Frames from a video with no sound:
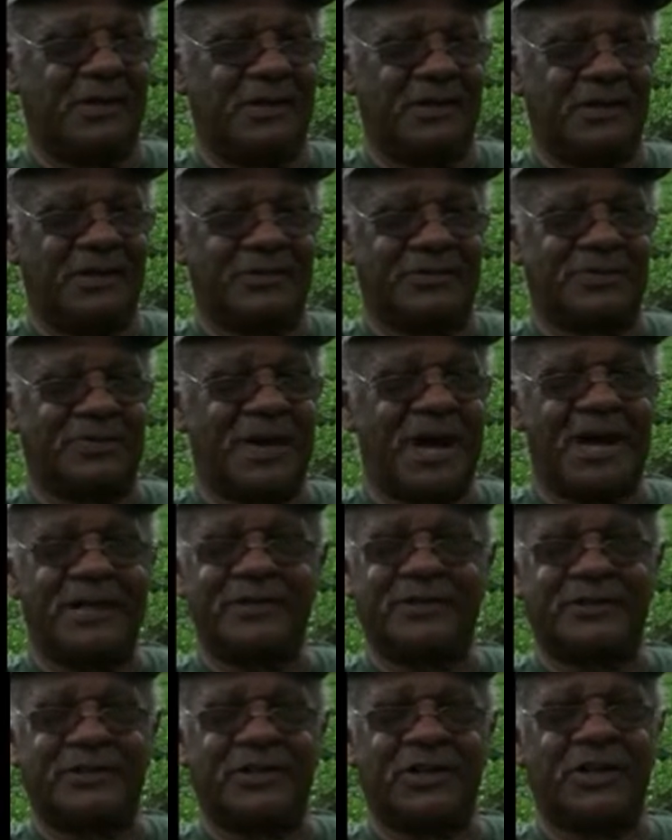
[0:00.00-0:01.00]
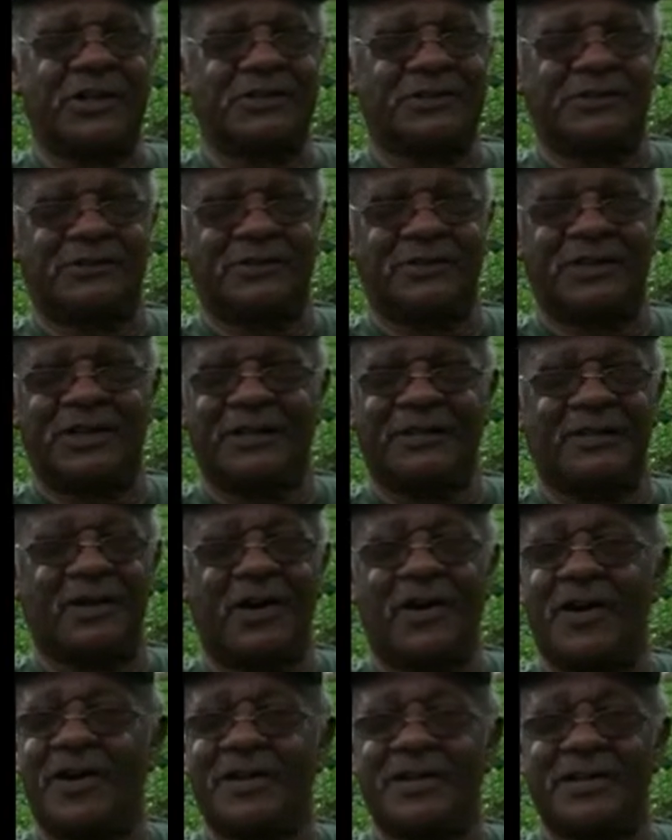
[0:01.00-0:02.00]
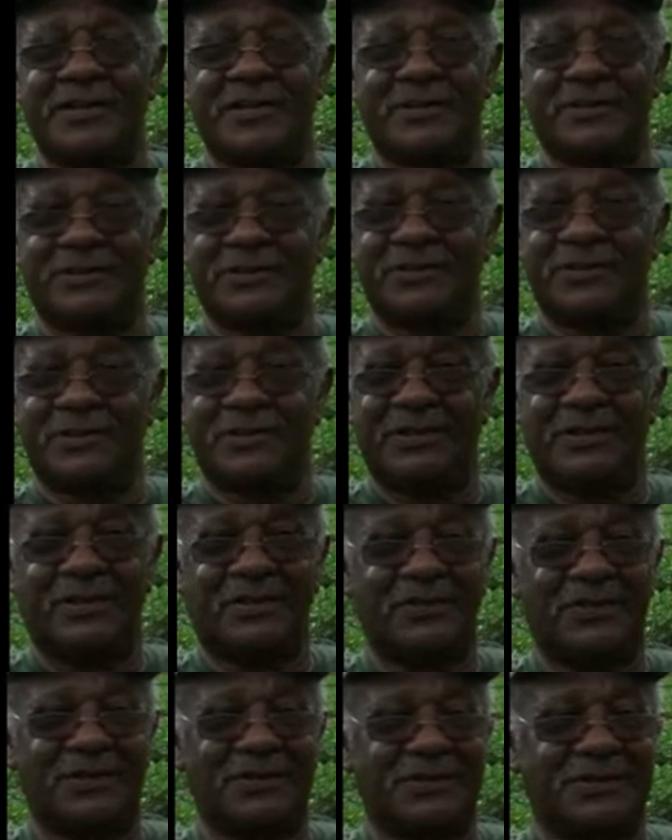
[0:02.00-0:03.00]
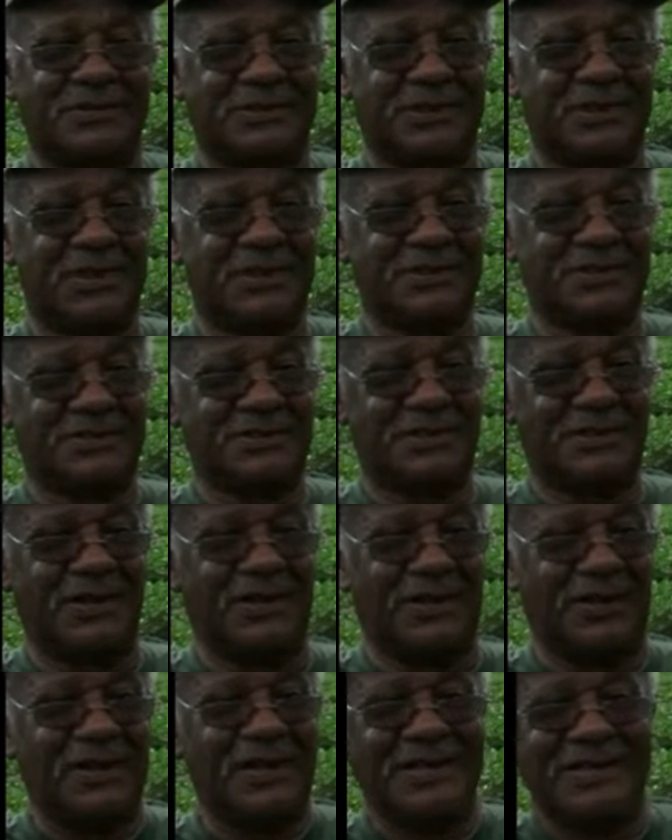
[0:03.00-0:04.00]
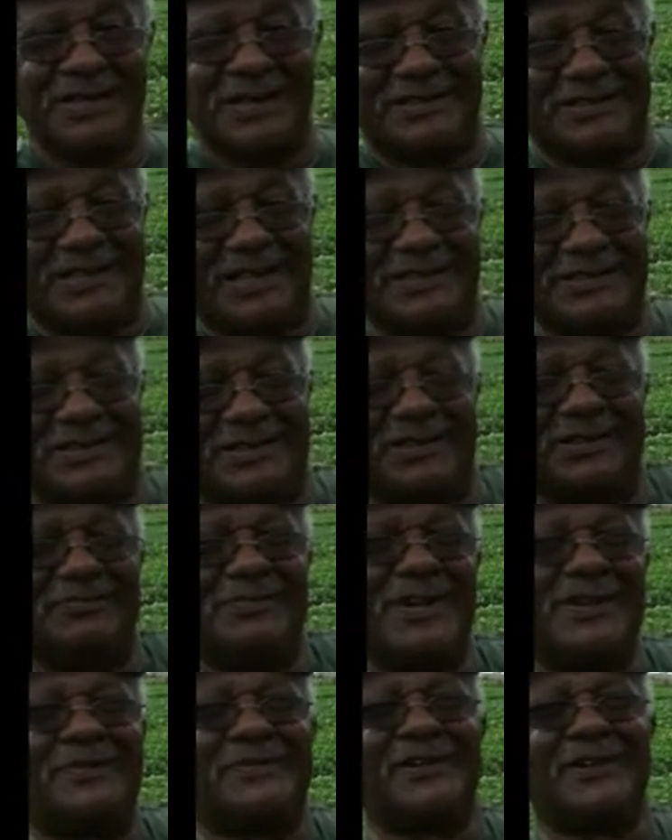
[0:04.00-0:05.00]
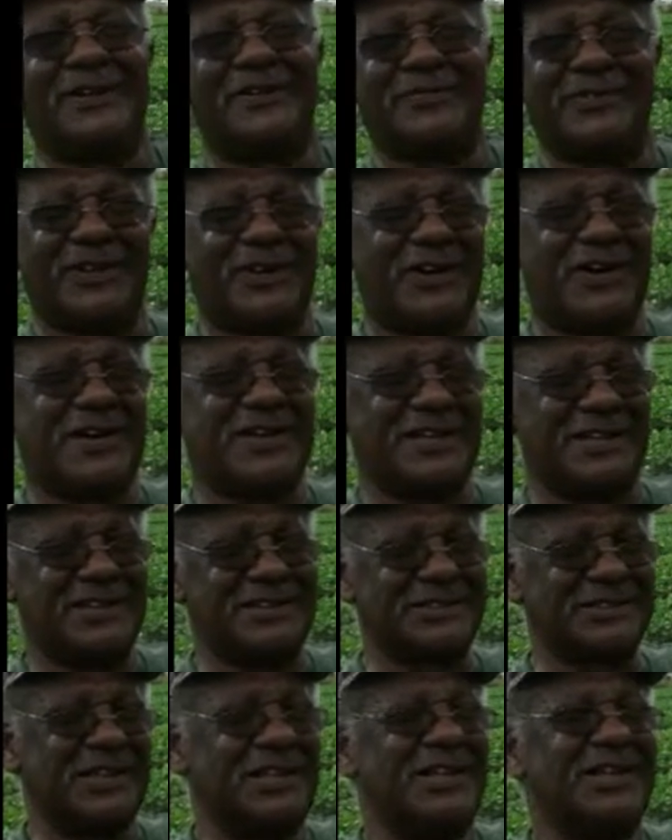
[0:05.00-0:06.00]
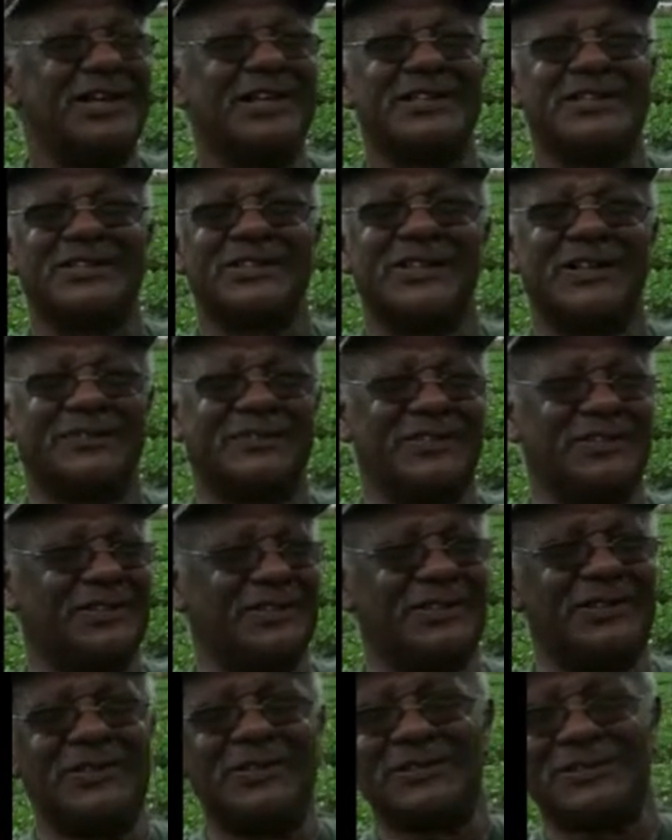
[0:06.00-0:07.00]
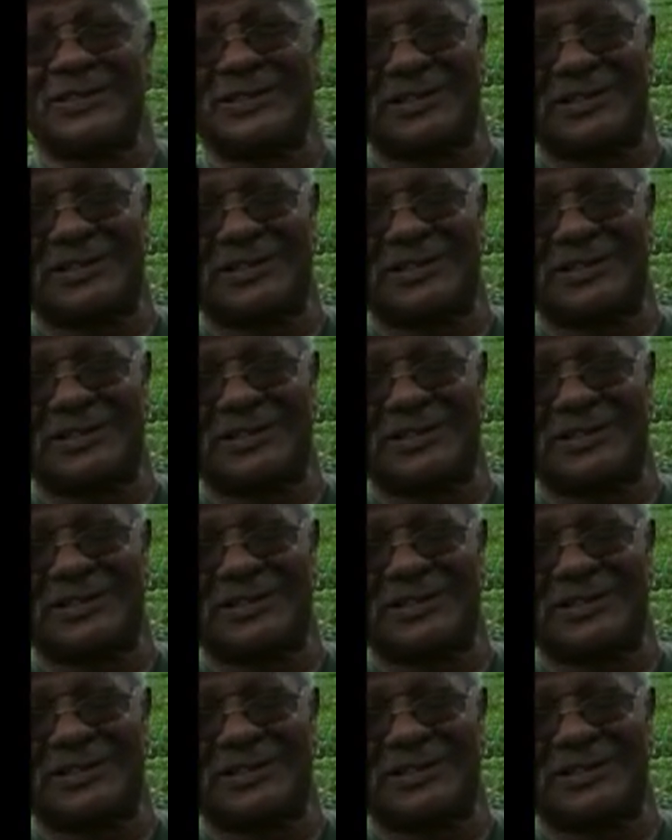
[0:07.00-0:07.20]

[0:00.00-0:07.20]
It's by the judge and the audience. What the judges know, they're just a member of the audience. So if you lose a